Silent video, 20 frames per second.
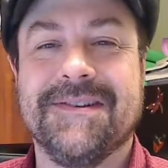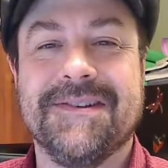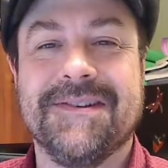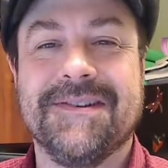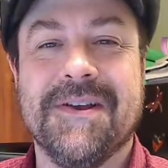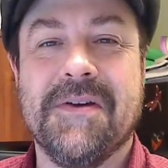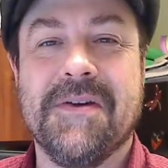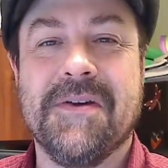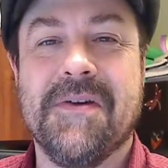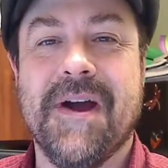
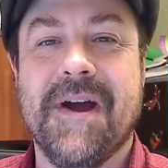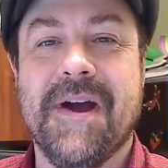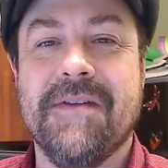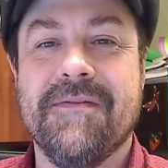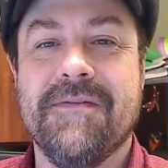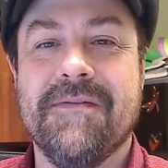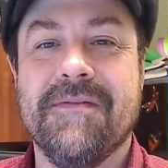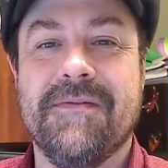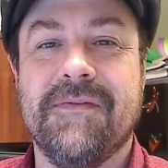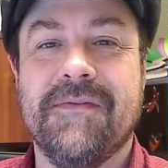So
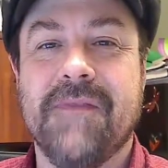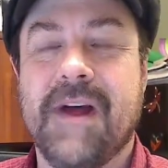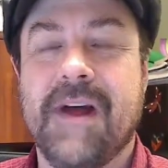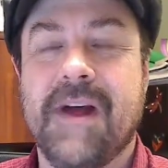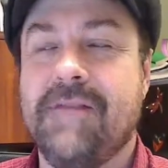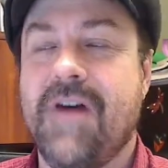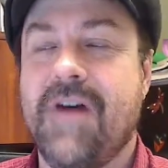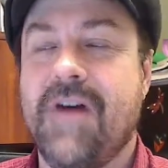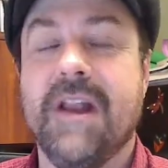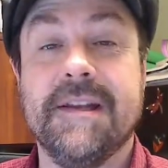I've
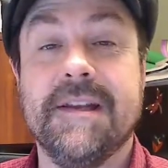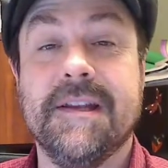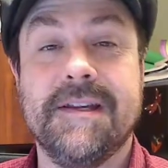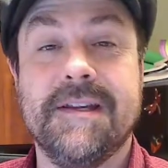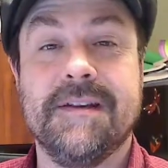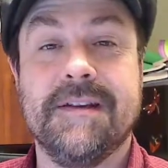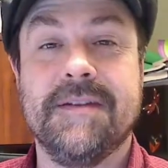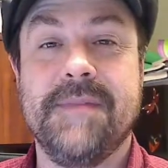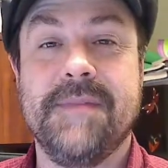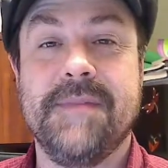
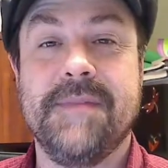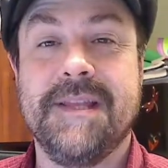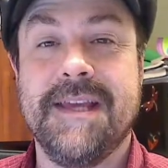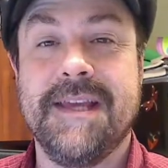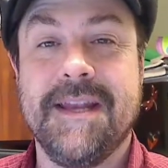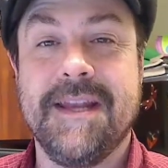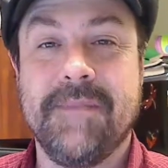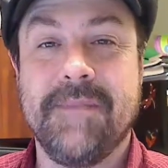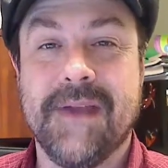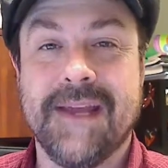volunteered to be the
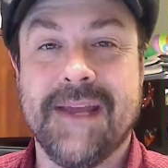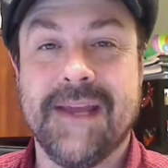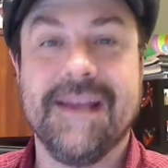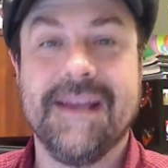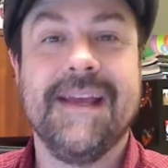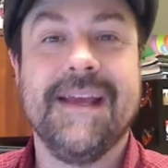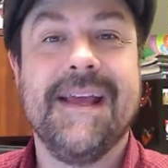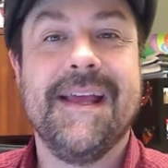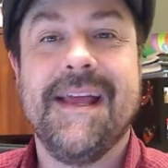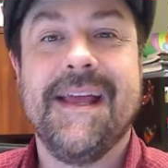guinea pig